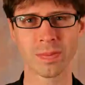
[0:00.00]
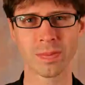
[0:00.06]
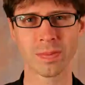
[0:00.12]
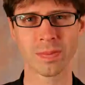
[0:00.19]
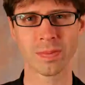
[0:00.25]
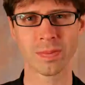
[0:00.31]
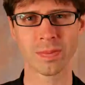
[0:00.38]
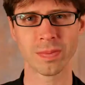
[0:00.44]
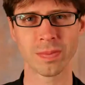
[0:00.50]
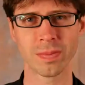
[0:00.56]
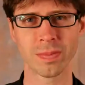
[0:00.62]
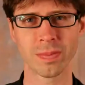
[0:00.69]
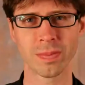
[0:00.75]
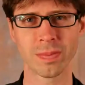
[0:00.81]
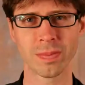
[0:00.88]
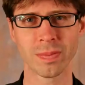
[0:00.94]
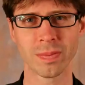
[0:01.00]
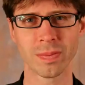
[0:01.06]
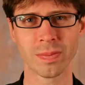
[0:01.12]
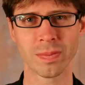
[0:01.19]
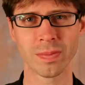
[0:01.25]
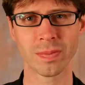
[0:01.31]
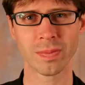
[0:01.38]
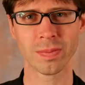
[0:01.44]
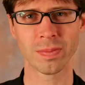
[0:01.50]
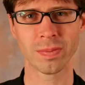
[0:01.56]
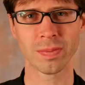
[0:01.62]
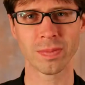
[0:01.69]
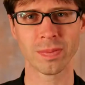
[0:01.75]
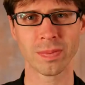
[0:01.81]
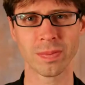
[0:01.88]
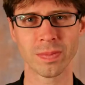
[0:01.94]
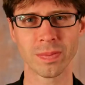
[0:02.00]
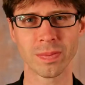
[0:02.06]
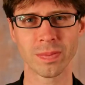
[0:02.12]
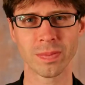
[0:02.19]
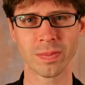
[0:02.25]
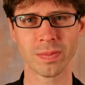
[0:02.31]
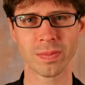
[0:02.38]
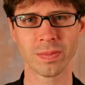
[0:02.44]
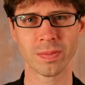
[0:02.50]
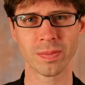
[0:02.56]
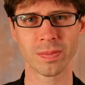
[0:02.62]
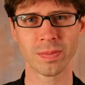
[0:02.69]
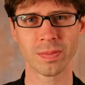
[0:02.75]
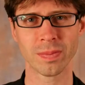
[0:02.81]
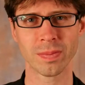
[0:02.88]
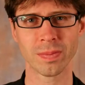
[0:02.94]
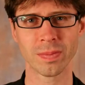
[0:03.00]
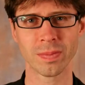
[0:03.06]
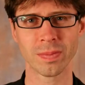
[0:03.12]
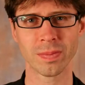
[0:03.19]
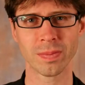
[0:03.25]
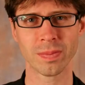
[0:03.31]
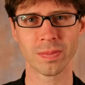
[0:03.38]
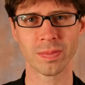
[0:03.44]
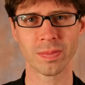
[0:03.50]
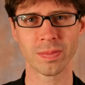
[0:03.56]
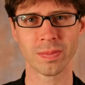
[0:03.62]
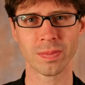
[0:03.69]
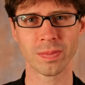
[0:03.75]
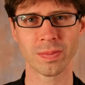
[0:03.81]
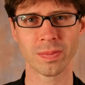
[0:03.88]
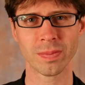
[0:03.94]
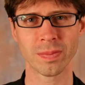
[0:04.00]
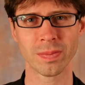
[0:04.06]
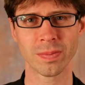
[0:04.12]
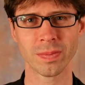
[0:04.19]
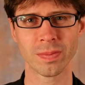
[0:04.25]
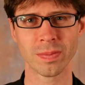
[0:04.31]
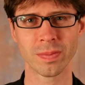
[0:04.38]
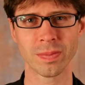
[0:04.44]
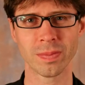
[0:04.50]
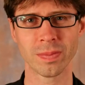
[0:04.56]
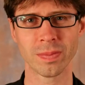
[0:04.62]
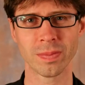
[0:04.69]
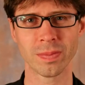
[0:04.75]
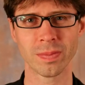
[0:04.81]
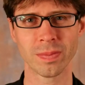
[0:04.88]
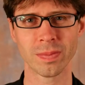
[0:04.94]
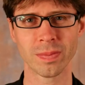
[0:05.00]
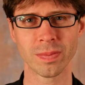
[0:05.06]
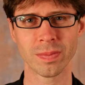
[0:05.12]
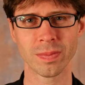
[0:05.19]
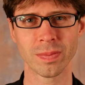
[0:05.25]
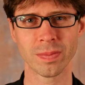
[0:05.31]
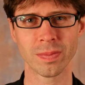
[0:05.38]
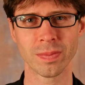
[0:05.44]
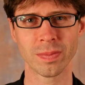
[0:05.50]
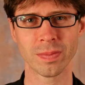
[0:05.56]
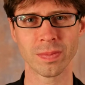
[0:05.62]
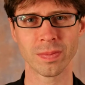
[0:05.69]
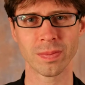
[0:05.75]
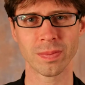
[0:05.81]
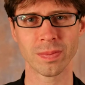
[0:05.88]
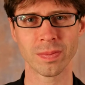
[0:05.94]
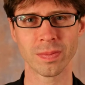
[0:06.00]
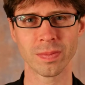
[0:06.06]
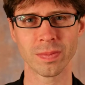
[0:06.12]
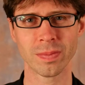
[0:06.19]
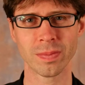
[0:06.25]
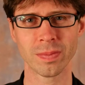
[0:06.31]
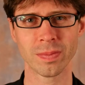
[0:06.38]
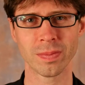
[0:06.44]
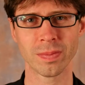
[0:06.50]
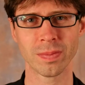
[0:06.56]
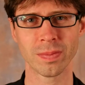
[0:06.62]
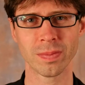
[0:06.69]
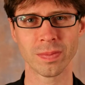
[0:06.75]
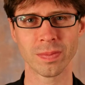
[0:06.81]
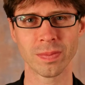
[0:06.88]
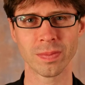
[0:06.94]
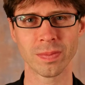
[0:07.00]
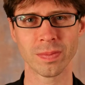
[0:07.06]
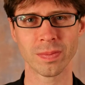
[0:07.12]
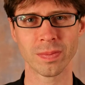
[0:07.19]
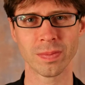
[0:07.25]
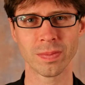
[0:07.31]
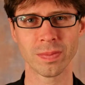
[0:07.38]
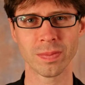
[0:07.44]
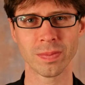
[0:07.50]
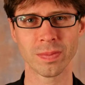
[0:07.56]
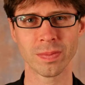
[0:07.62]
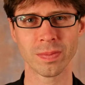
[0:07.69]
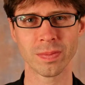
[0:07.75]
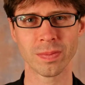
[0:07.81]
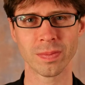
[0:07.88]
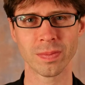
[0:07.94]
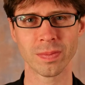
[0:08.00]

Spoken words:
The person shown says nothing.